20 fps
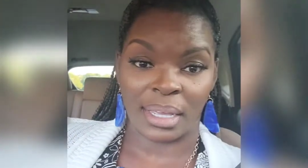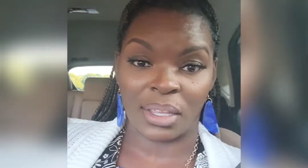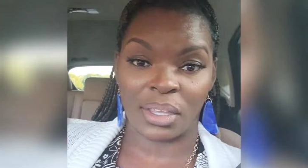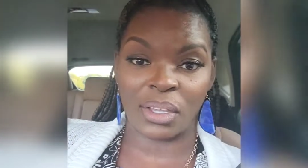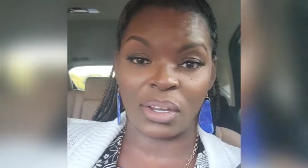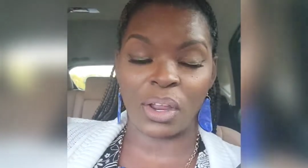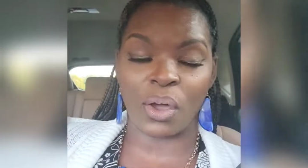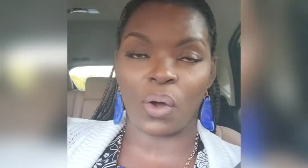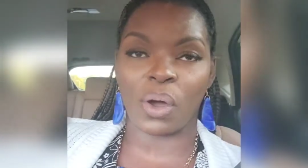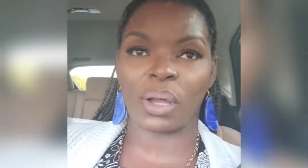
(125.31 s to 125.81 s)

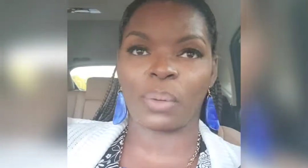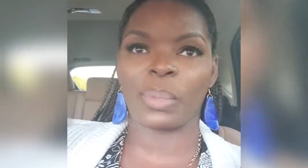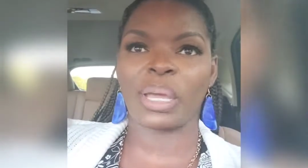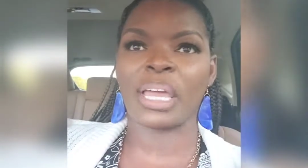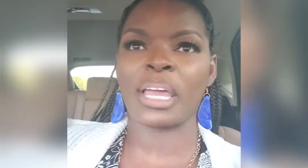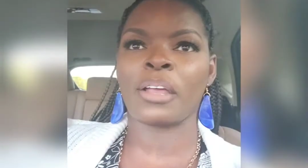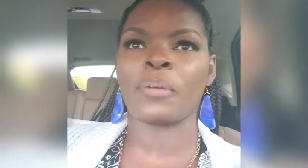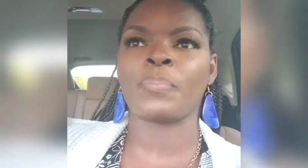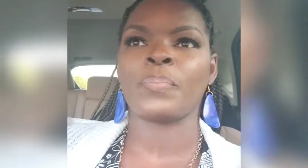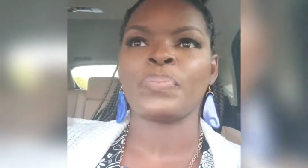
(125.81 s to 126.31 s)
You know what I
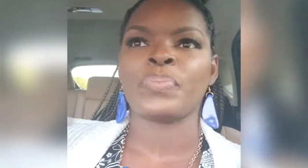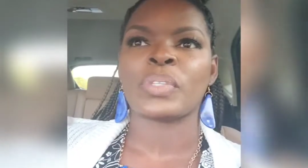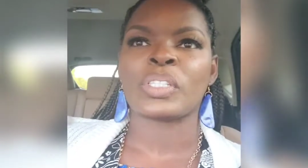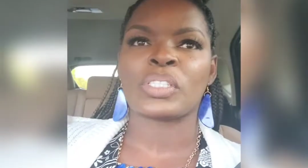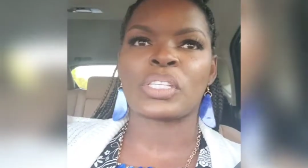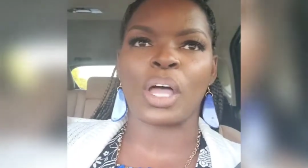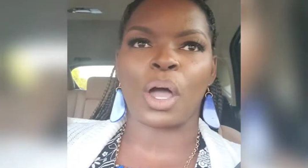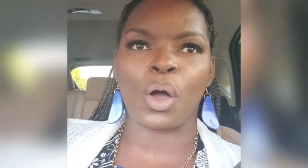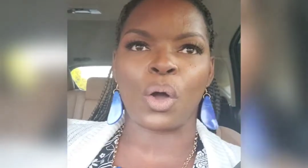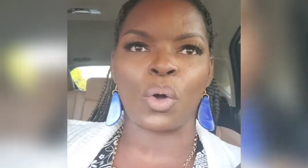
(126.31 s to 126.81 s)
mean?
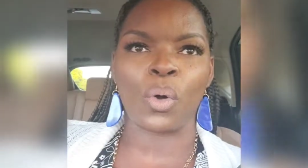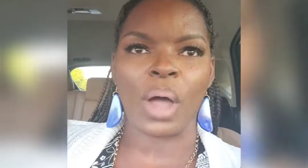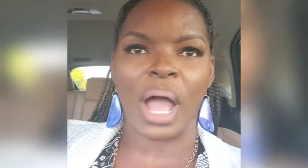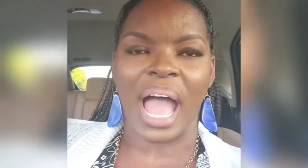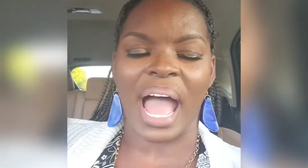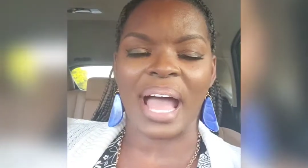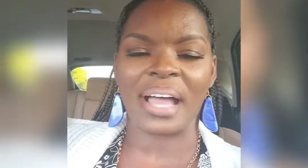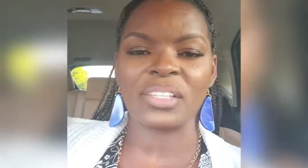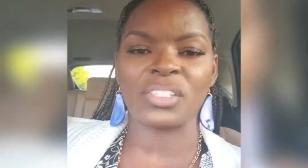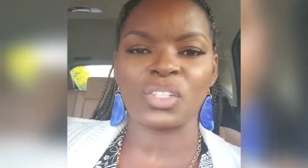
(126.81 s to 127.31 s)
So
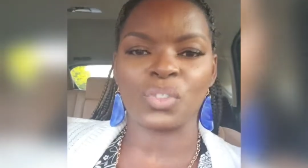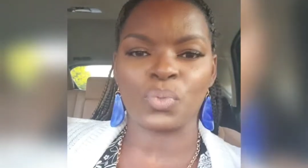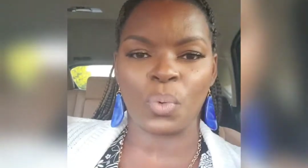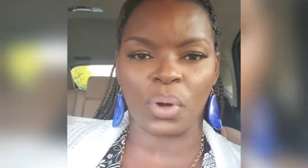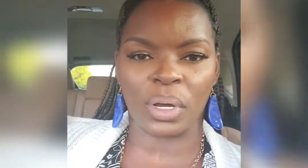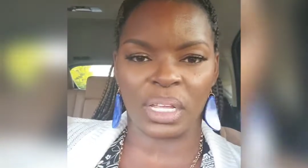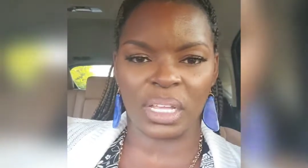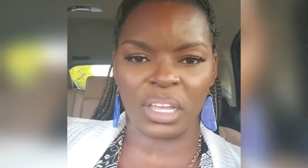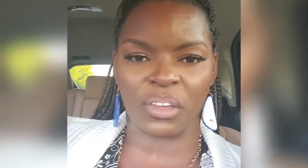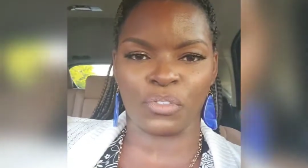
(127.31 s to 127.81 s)
I just
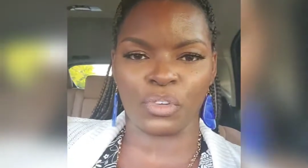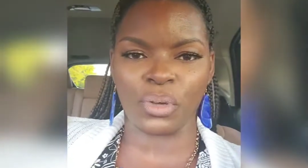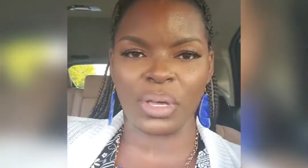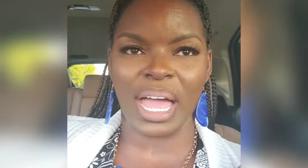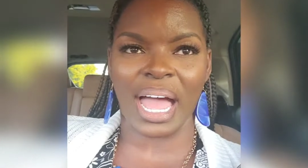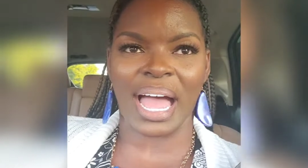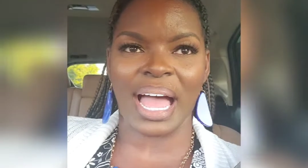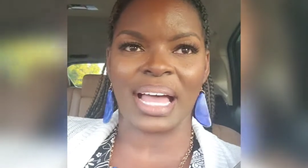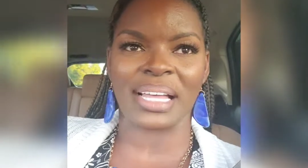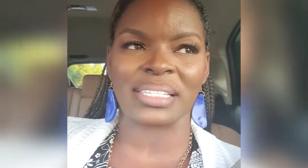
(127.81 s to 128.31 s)
want to give you
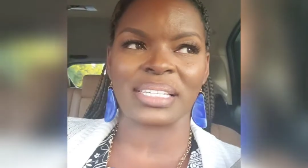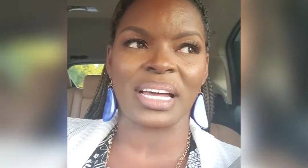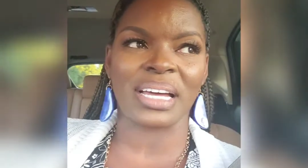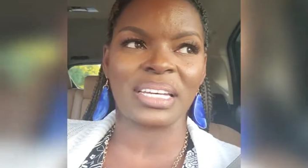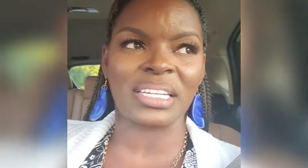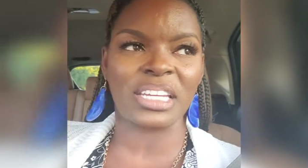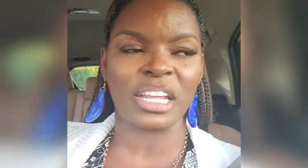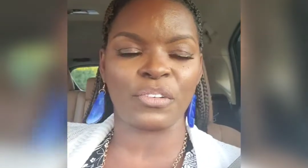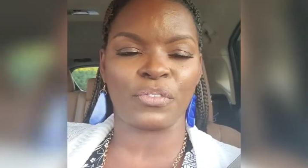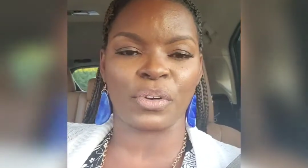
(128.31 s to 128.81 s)
guys a
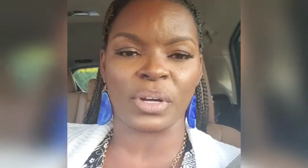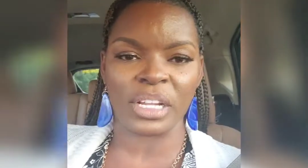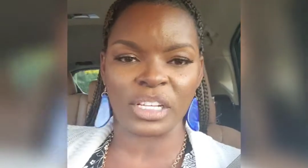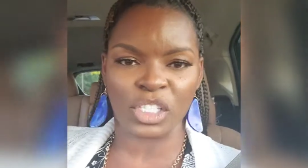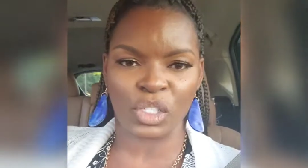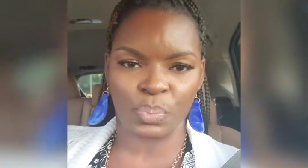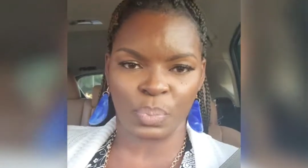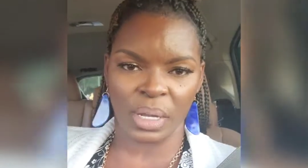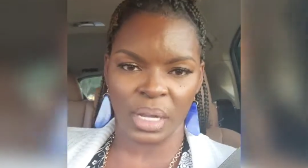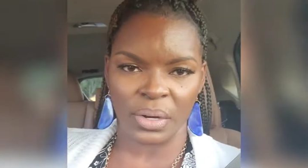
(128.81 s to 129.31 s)
different
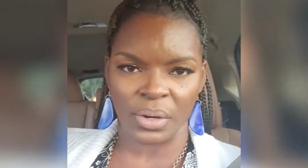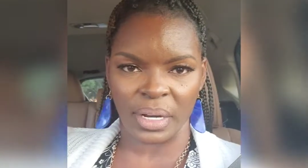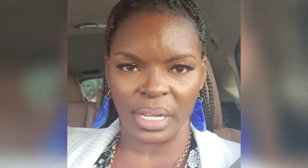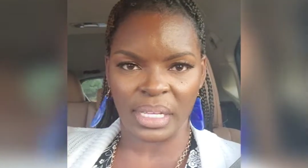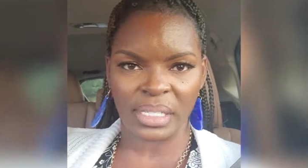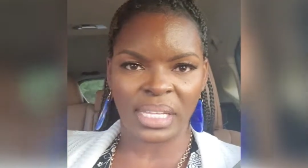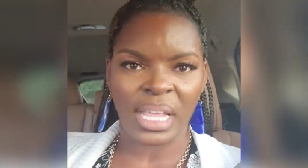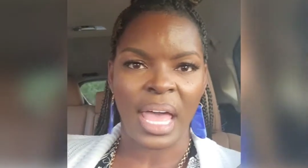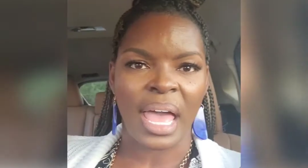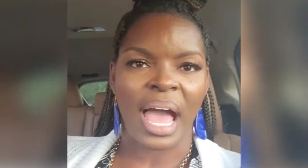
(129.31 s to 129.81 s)

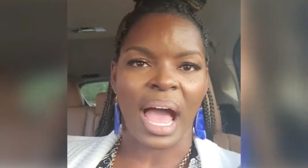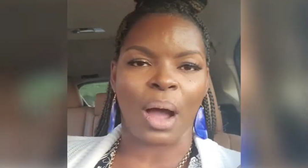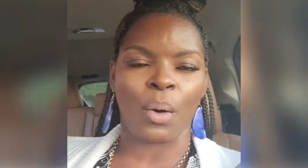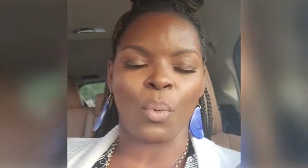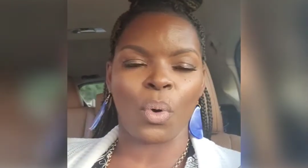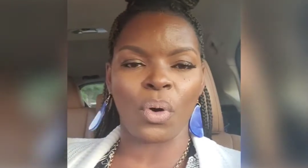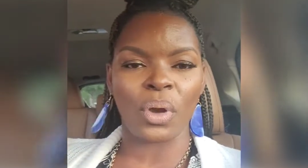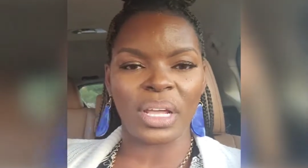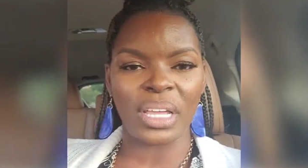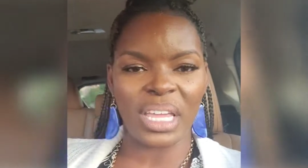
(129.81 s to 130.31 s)
experience. I
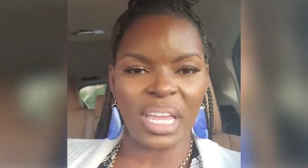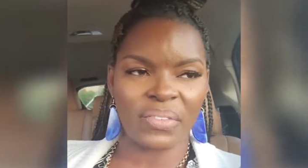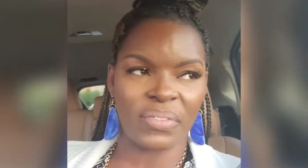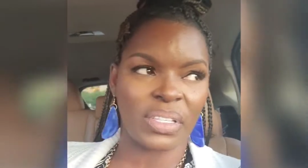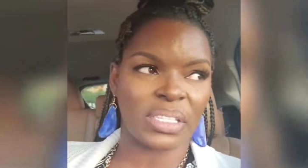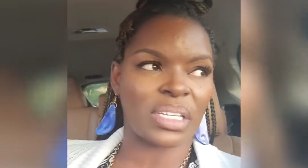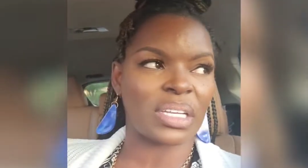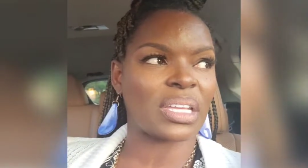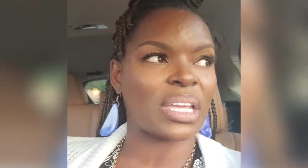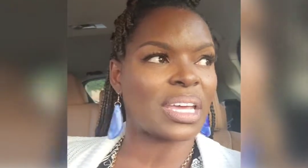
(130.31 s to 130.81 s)
want to give
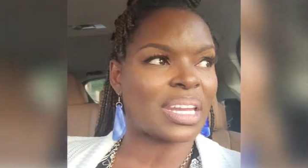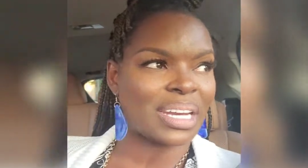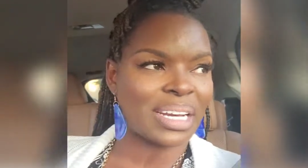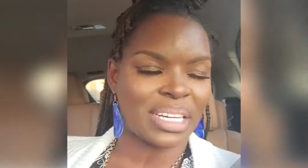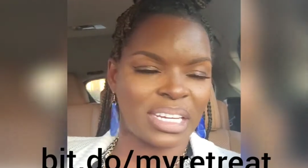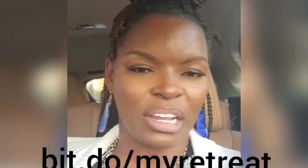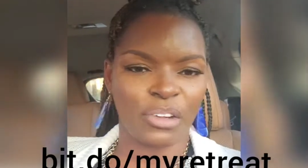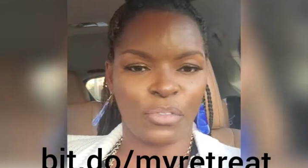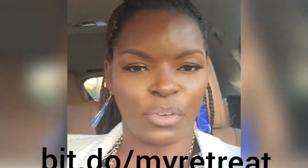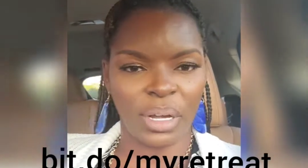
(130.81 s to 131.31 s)
it to you in a
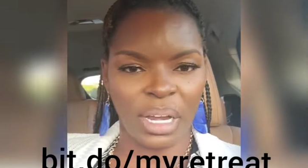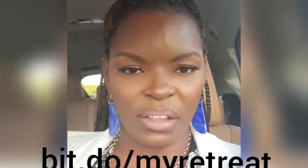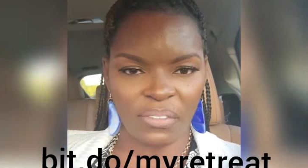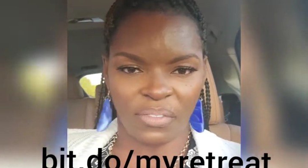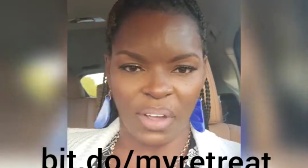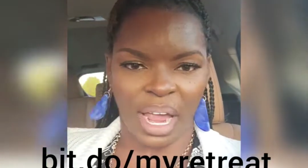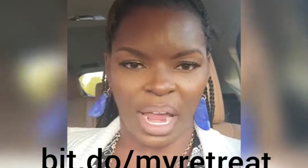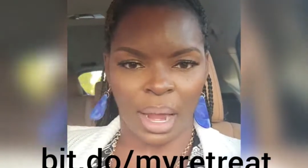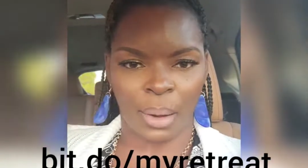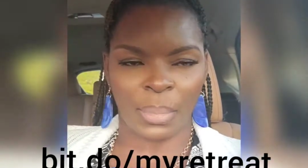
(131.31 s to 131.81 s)
different
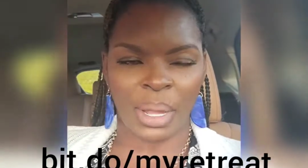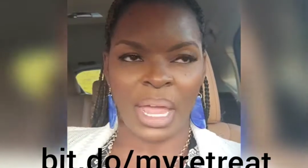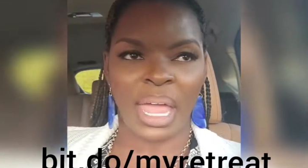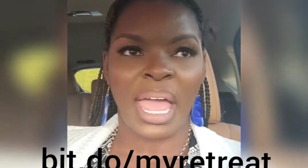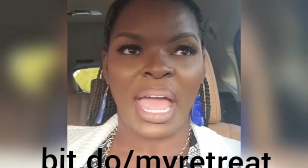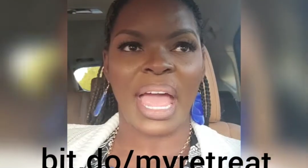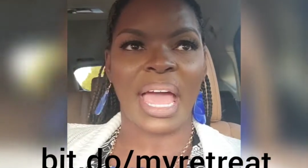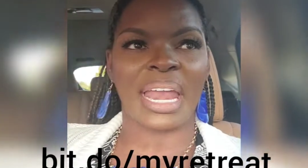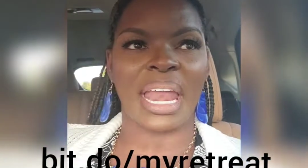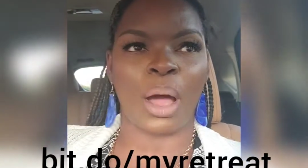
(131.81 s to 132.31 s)
environment,
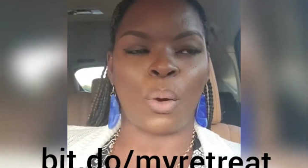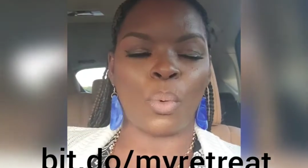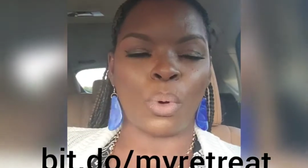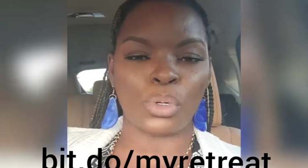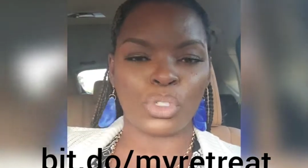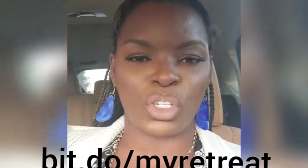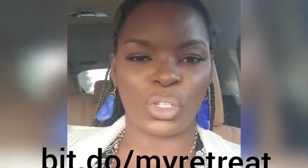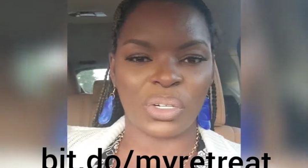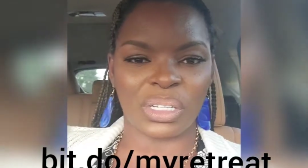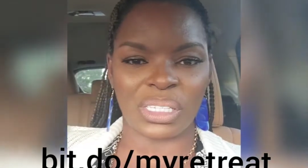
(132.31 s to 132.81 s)
and I
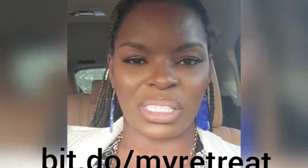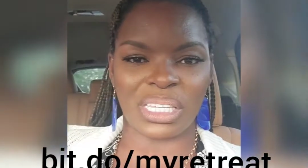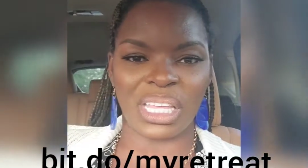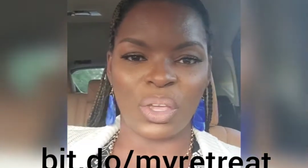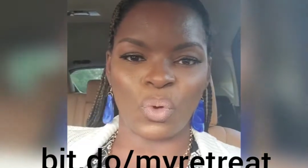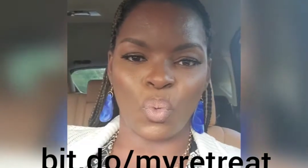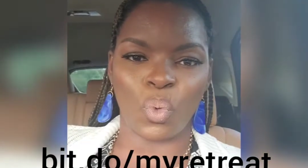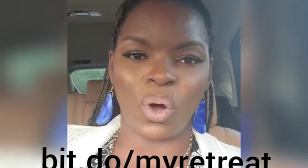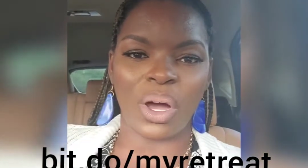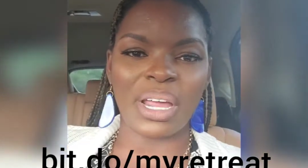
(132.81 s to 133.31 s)
want you to
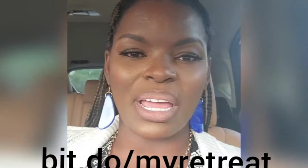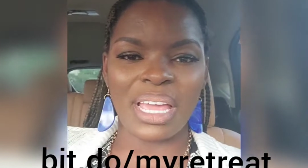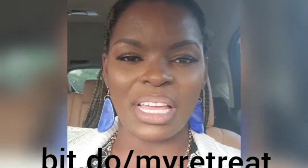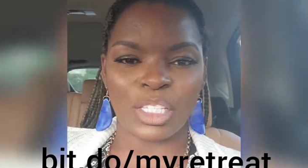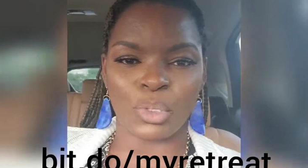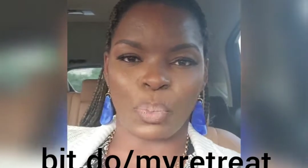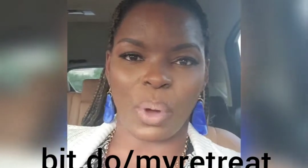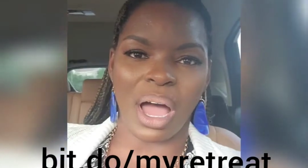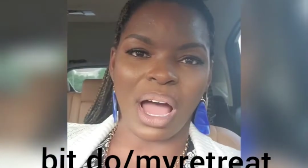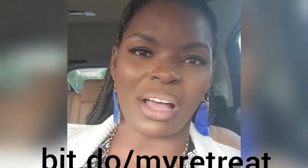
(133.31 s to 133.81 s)
see what
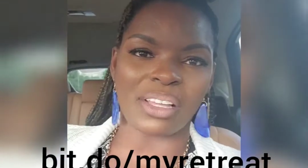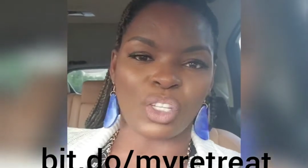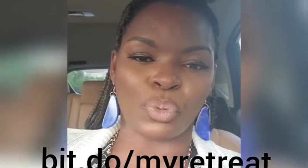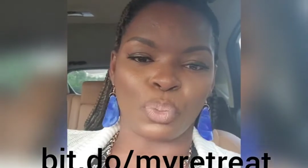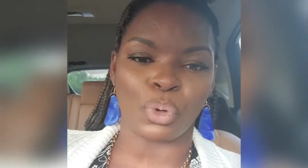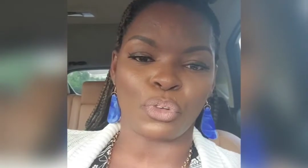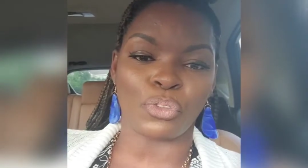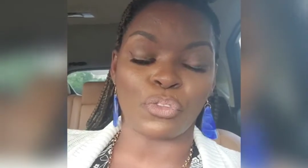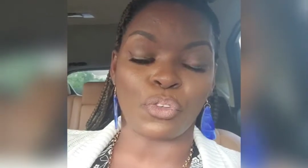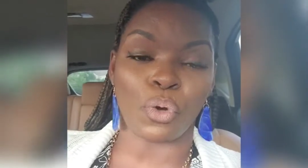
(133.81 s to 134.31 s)
is
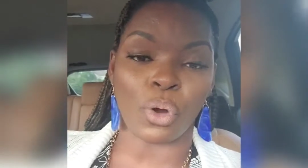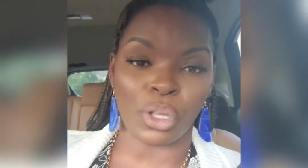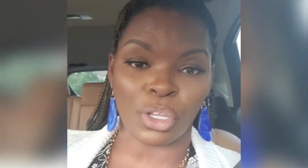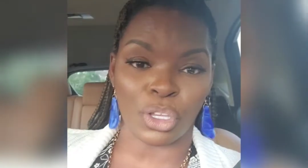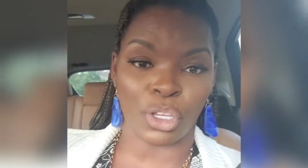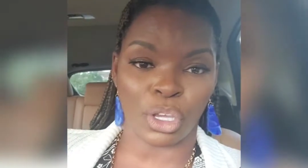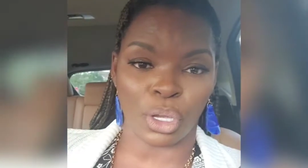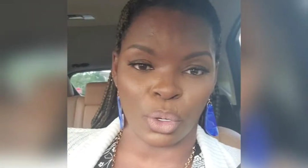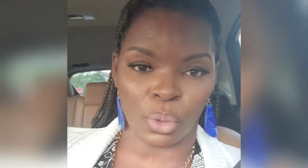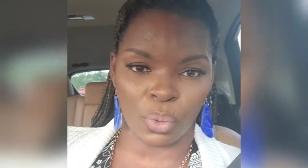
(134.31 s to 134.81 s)
possible for
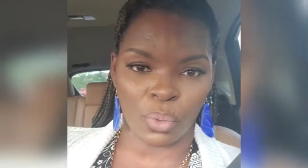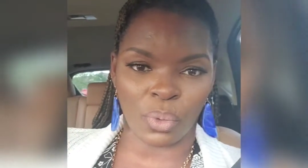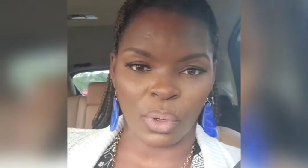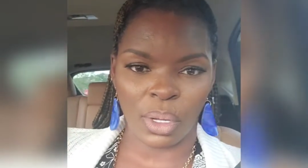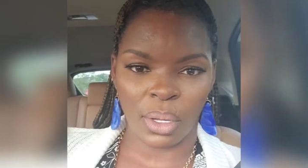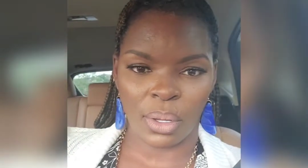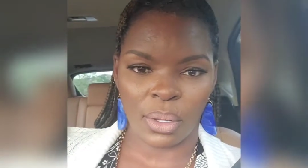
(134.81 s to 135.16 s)
you.